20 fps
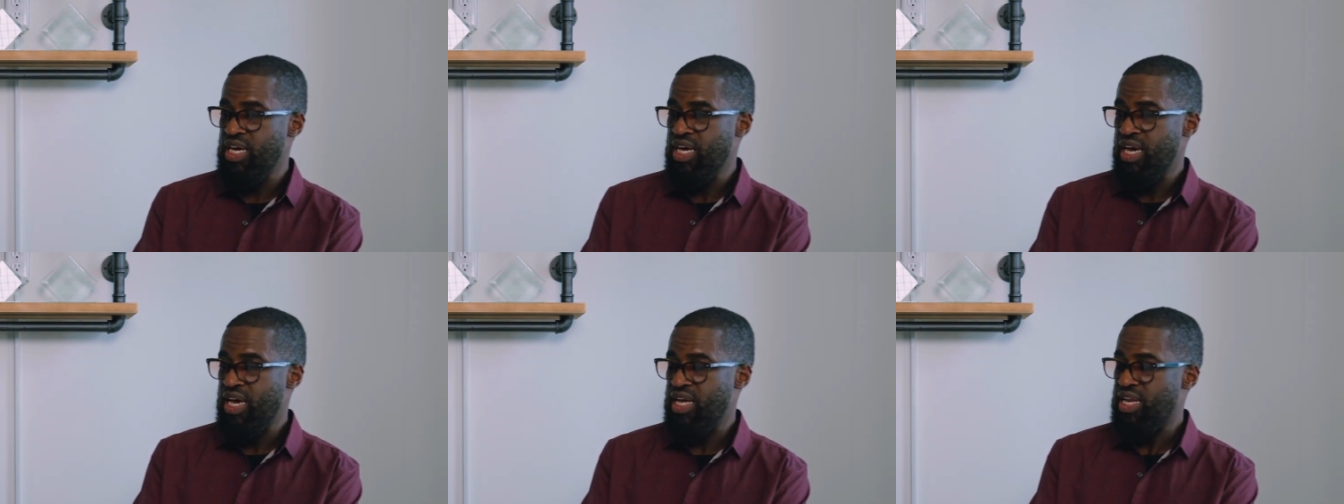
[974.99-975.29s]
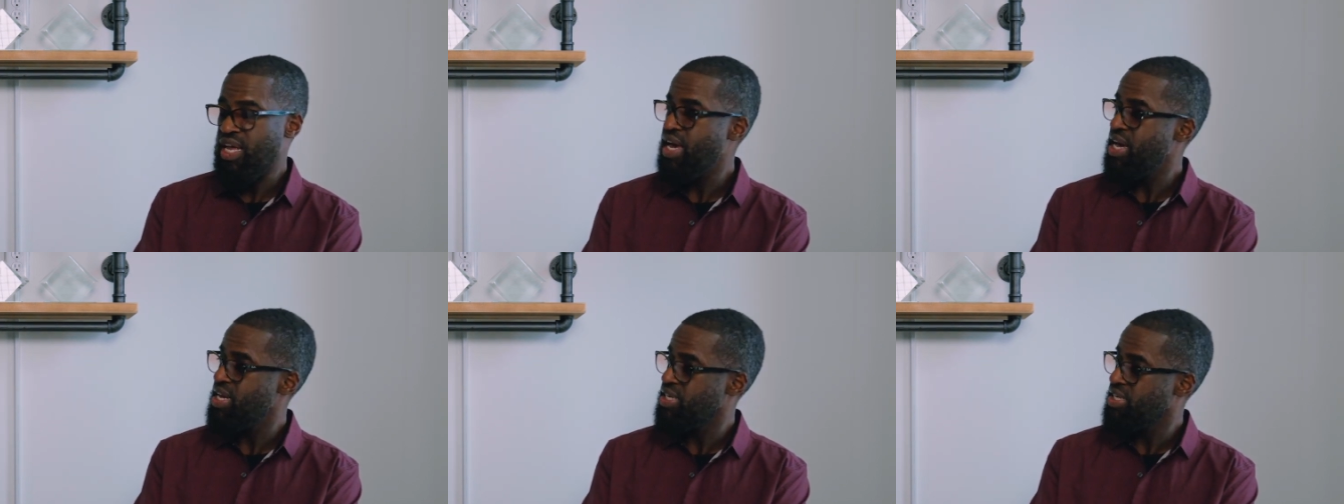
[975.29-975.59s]

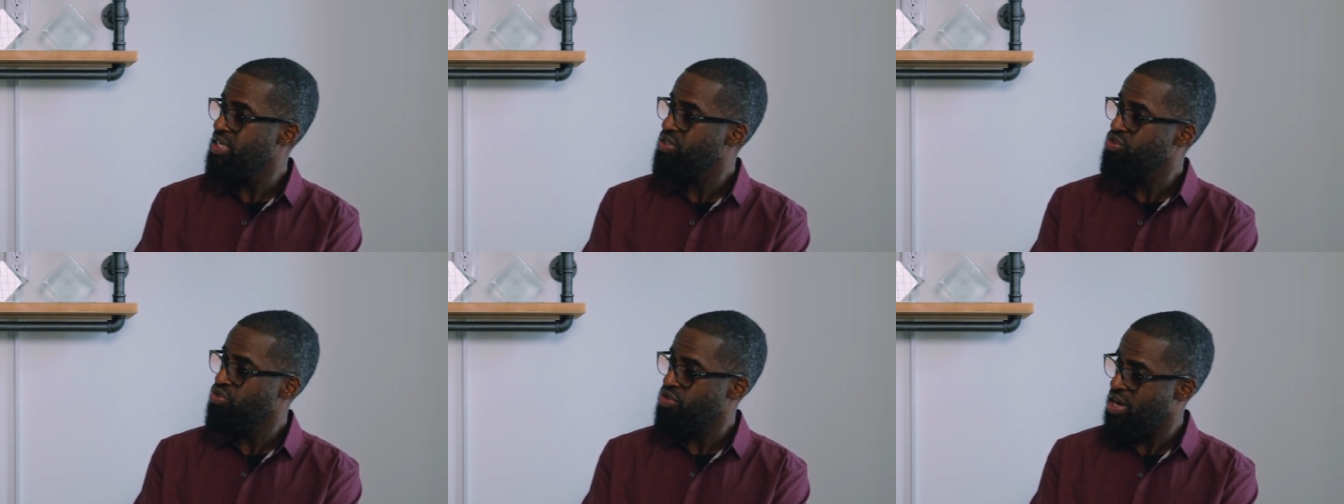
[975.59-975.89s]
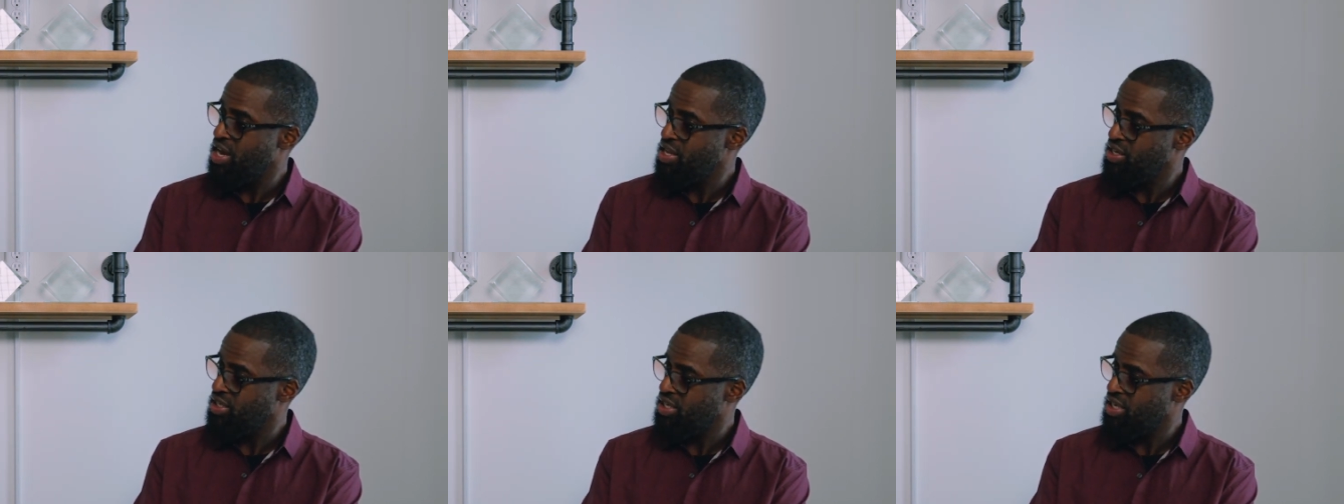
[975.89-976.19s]
had that
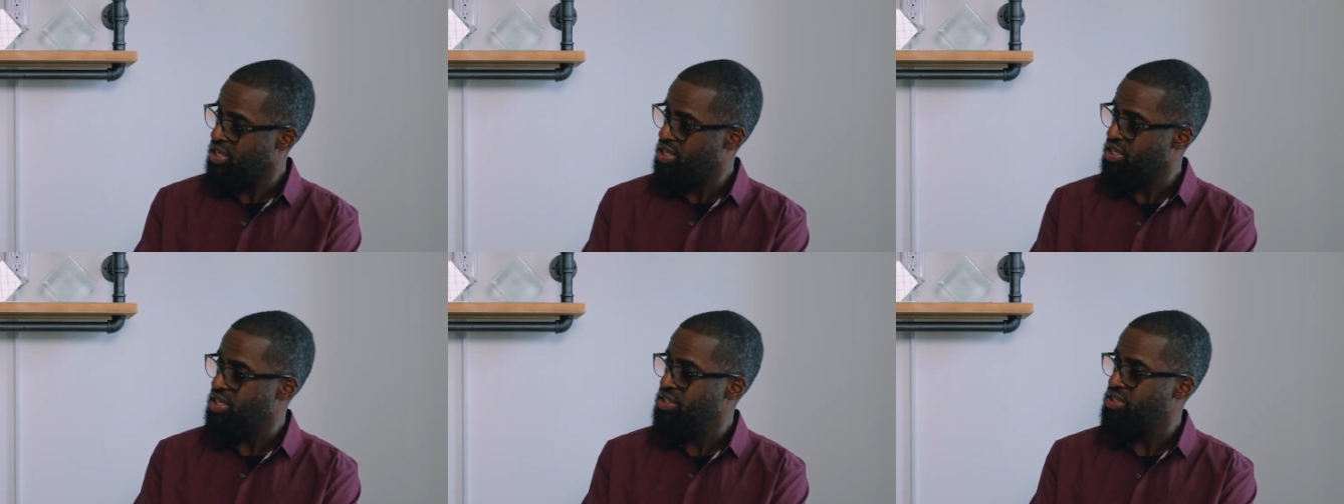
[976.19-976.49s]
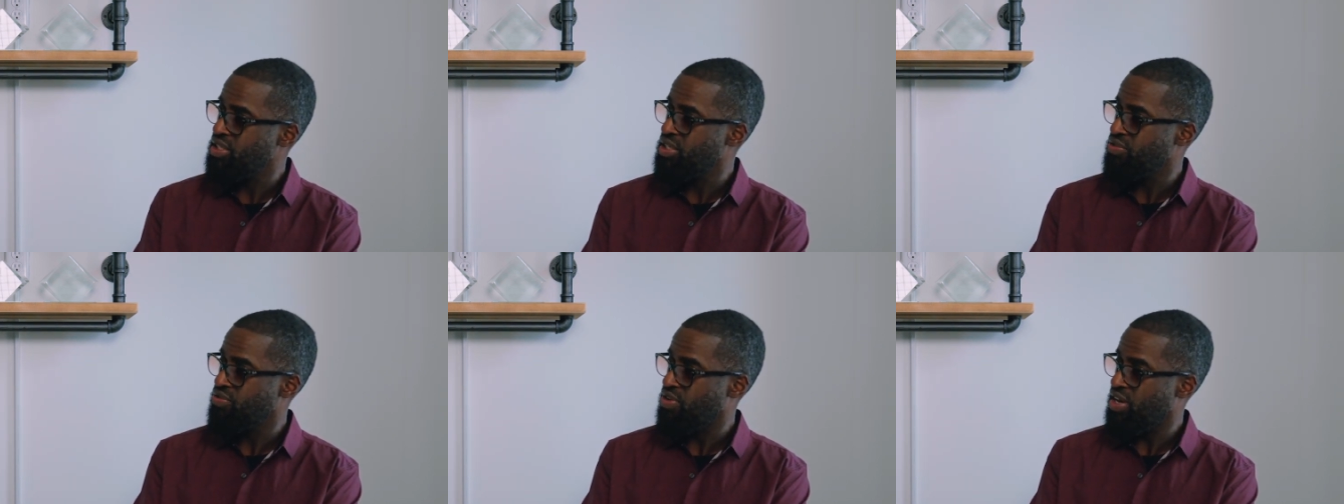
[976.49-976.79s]
training, they can
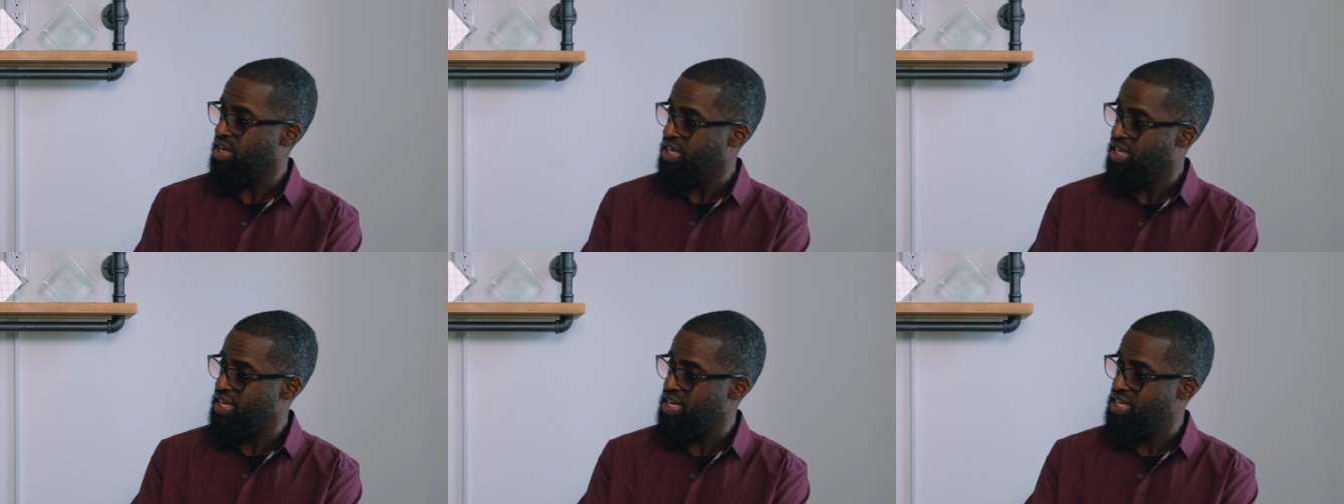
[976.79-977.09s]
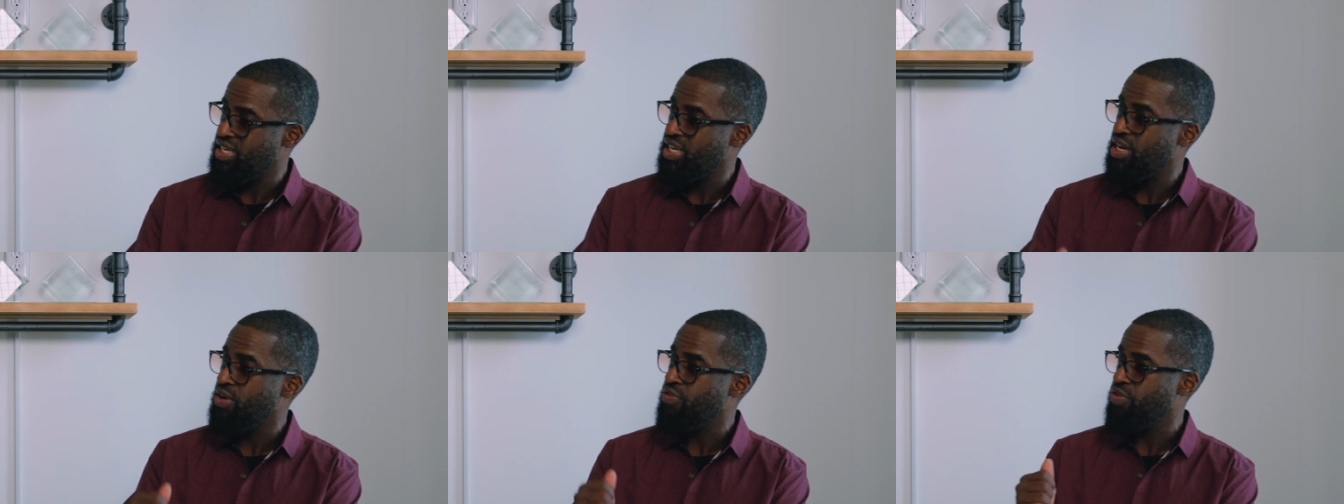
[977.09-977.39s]
identify
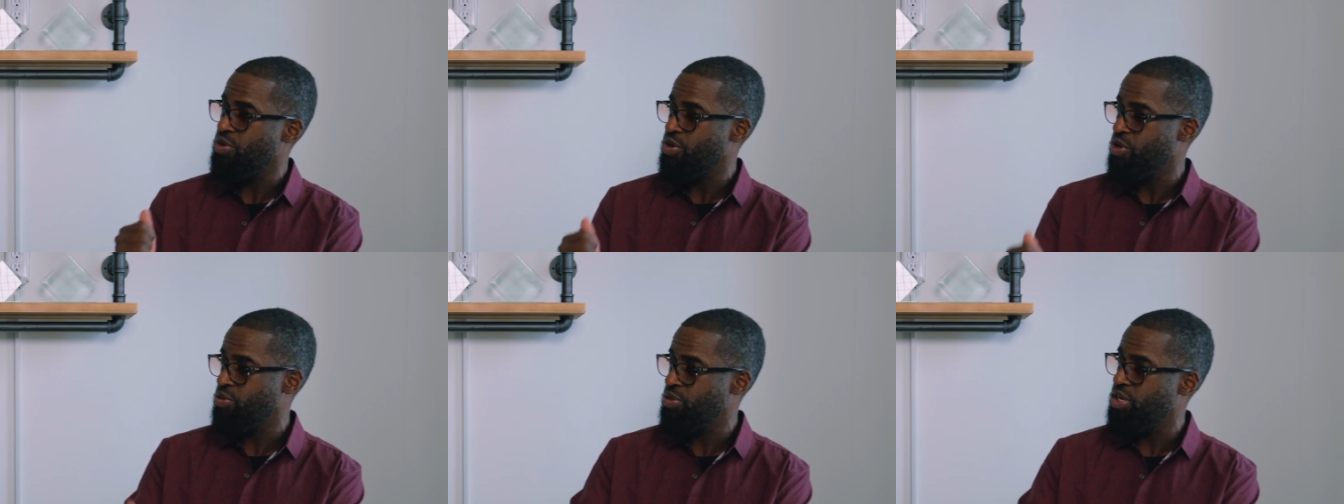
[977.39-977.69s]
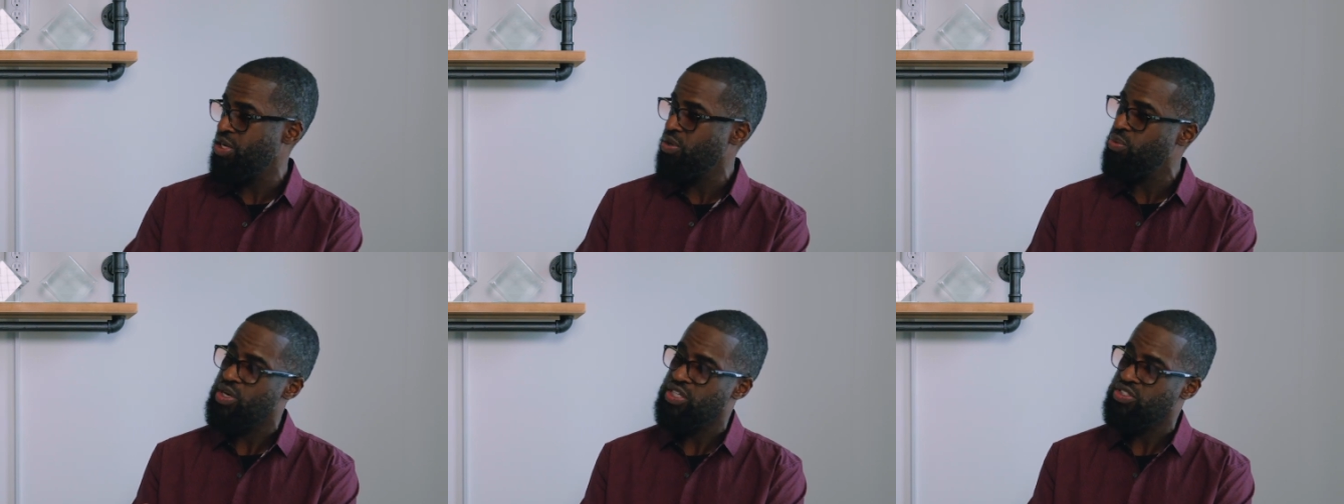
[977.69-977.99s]
lead, they affirmed
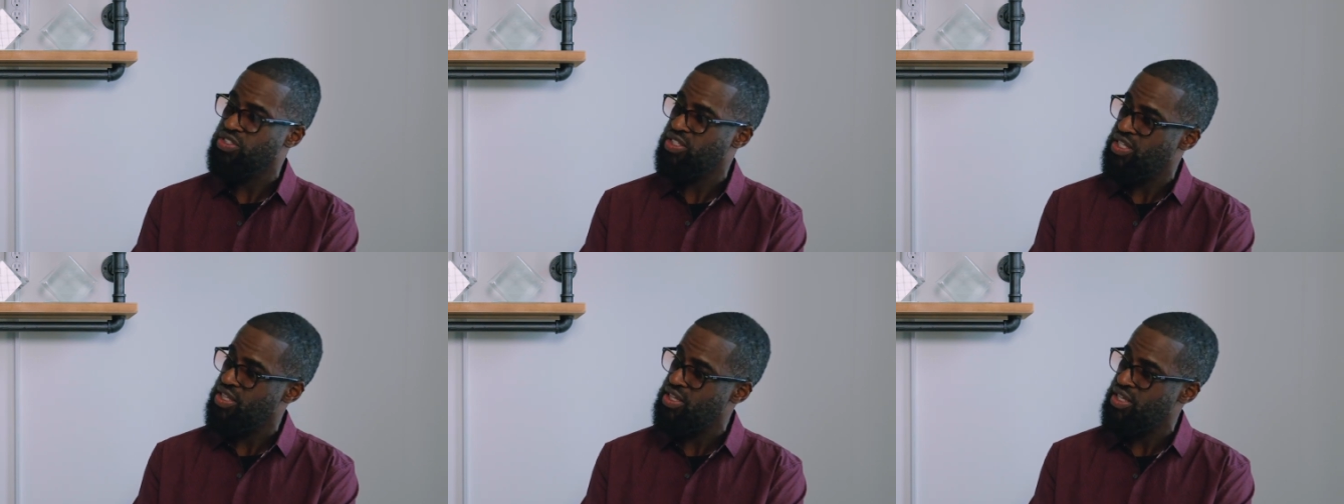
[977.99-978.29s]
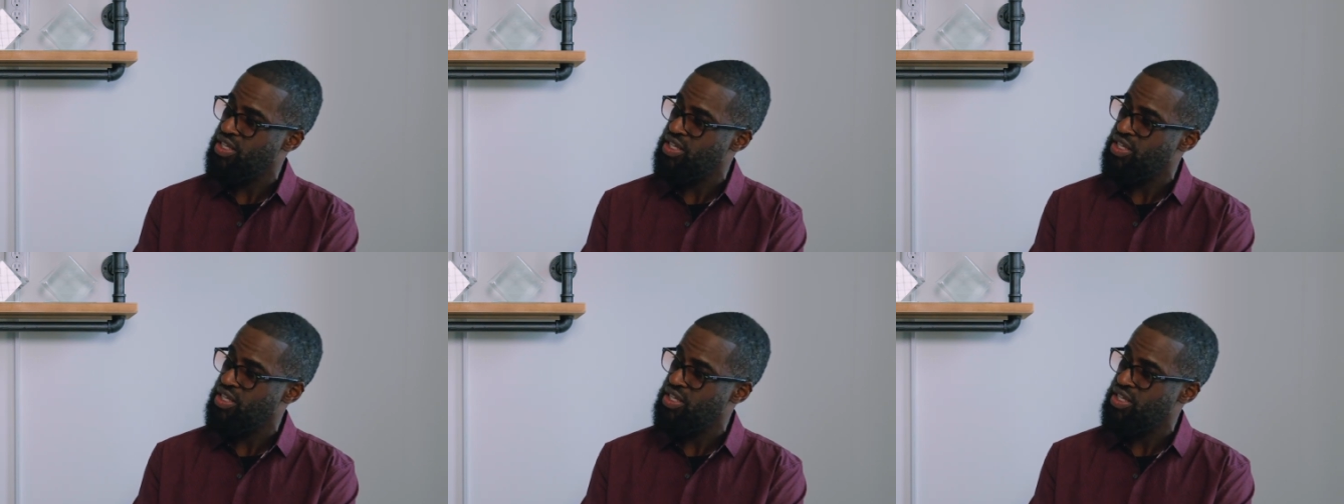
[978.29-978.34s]
that it wasn't in